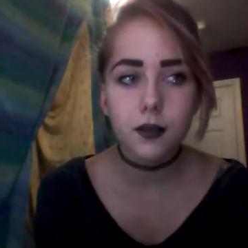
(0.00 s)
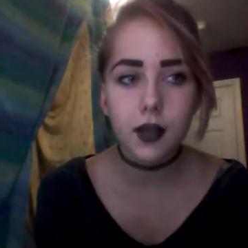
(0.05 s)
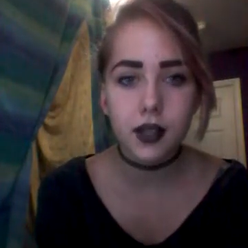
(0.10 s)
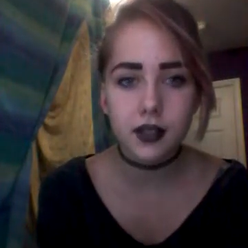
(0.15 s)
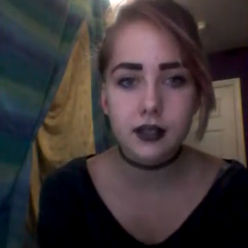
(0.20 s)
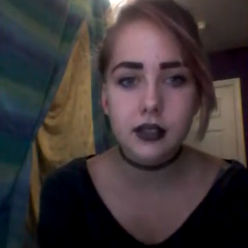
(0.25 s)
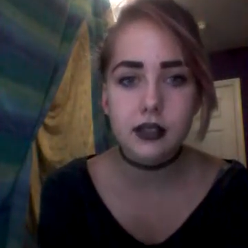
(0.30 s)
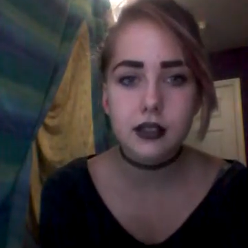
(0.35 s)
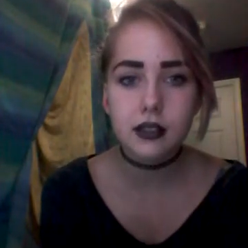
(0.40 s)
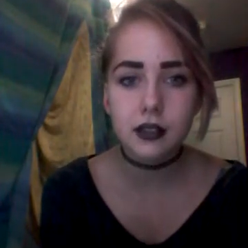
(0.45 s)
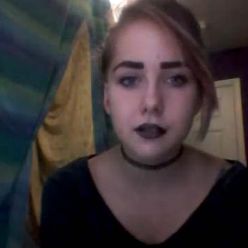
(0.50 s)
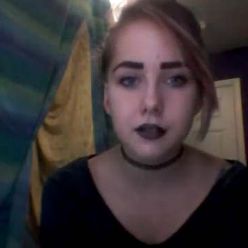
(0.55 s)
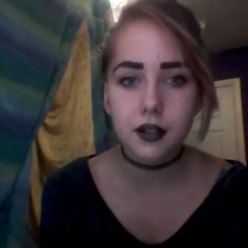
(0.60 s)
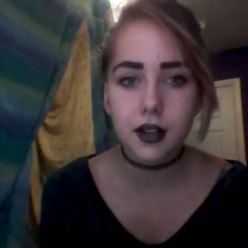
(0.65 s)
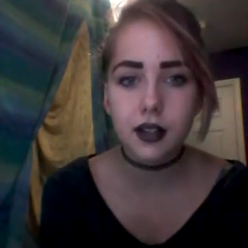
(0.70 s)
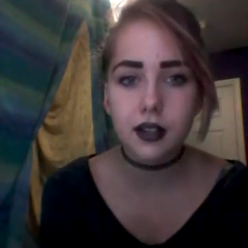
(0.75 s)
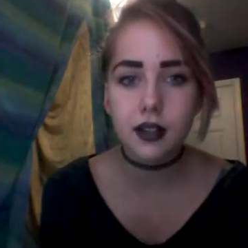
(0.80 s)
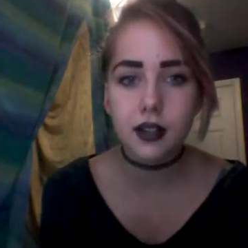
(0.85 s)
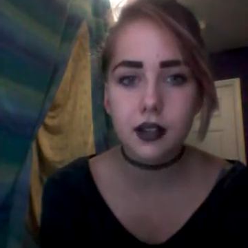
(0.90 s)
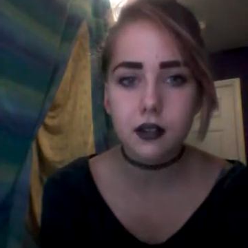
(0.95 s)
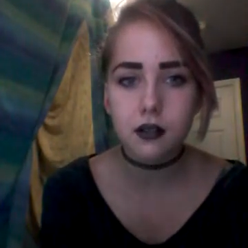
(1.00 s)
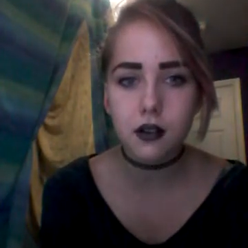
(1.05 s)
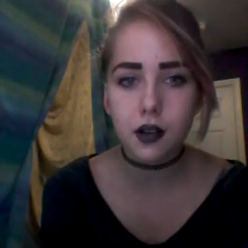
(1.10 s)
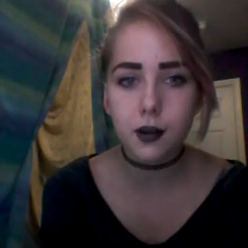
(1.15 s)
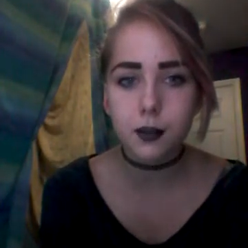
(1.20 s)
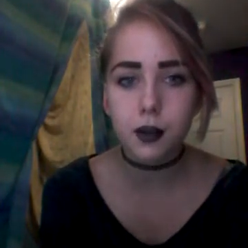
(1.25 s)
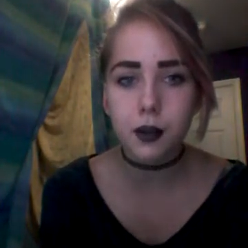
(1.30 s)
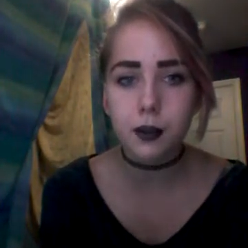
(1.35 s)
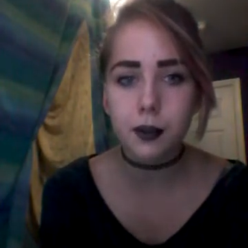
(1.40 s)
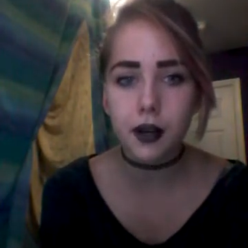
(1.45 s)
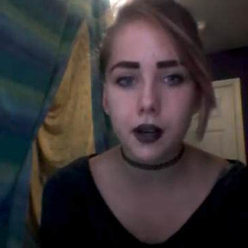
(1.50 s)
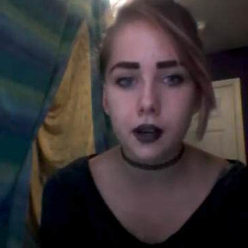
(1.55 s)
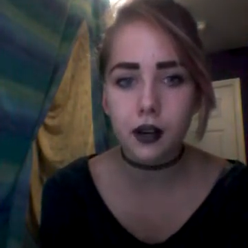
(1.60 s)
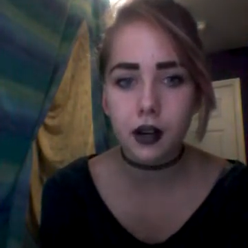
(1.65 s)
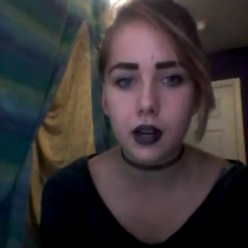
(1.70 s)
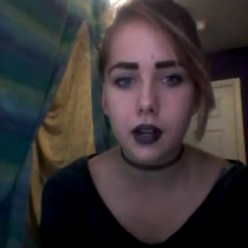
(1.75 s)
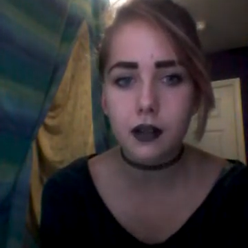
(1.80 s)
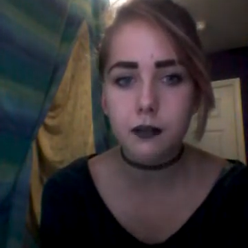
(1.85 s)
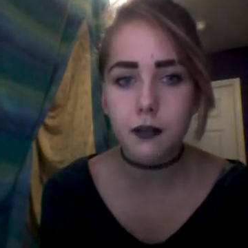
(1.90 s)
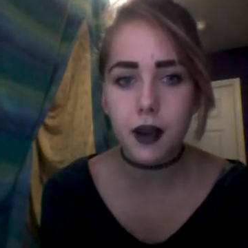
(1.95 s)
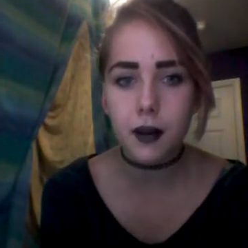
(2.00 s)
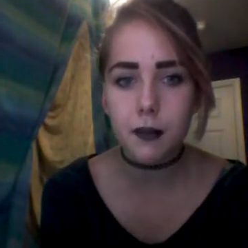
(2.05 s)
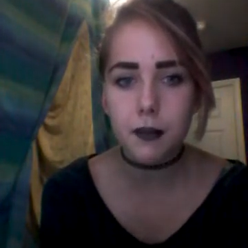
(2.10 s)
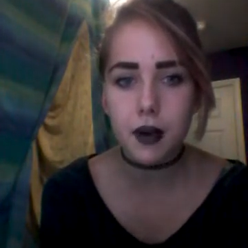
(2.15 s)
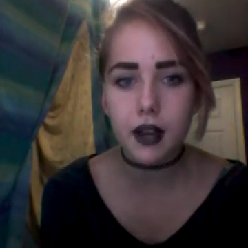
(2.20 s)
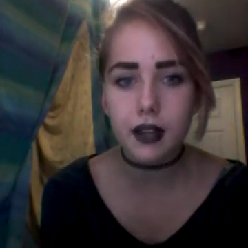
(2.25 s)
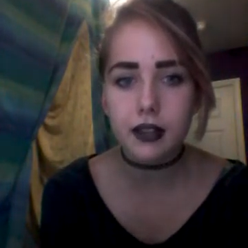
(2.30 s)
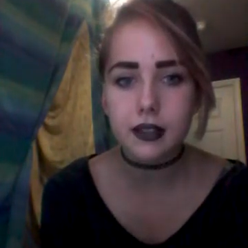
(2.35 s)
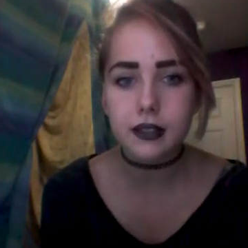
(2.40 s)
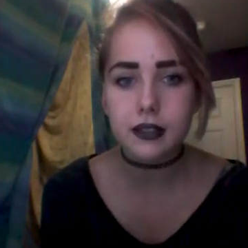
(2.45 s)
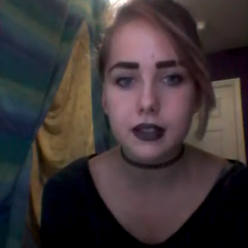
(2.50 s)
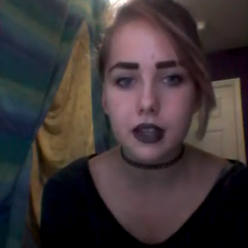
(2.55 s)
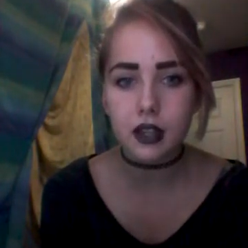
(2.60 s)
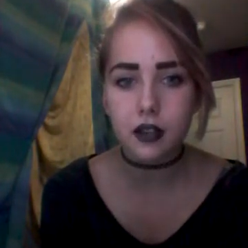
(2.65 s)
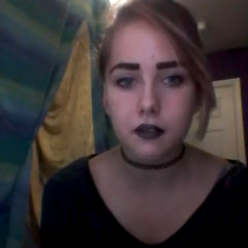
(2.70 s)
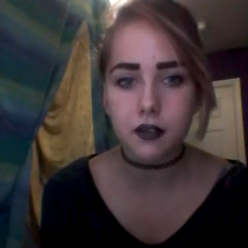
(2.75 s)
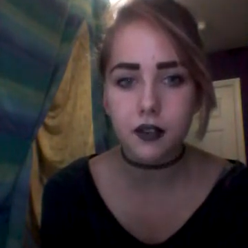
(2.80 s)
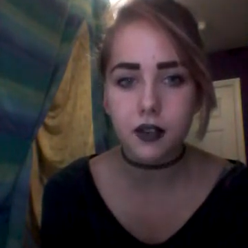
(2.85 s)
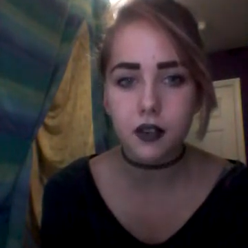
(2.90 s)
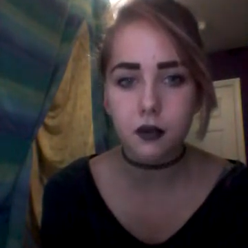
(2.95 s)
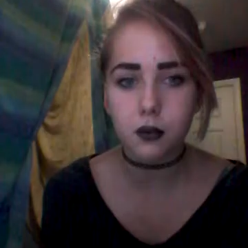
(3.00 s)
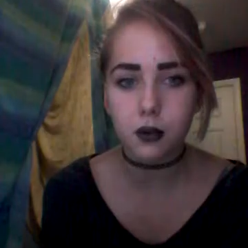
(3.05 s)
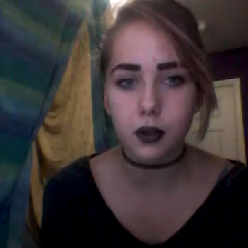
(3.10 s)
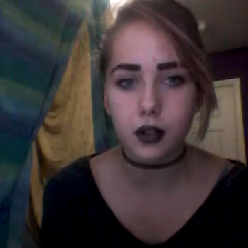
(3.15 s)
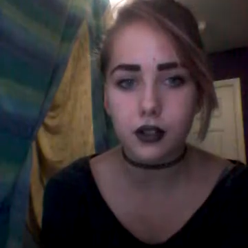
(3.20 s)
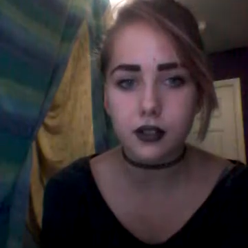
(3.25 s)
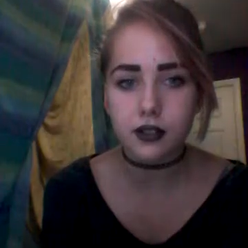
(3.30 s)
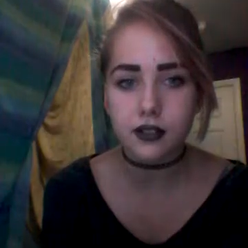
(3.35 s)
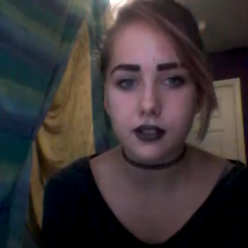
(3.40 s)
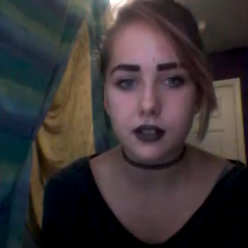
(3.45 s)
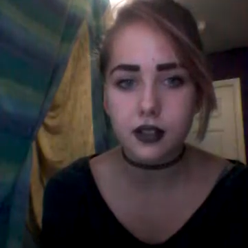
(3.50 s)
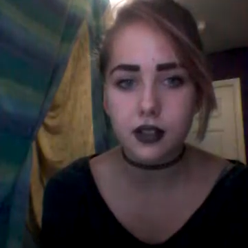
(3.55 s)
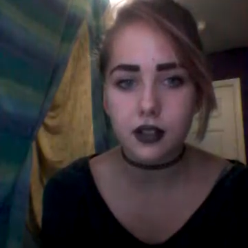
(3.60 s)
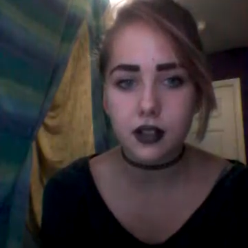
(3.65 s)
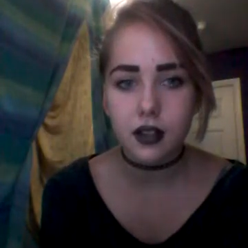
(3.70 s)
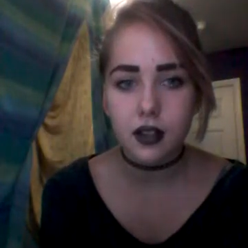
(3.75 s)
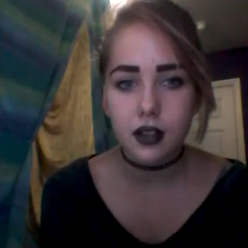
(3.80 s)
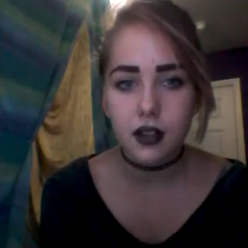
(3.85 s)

basically right now I'm preparing my mindset for the worst.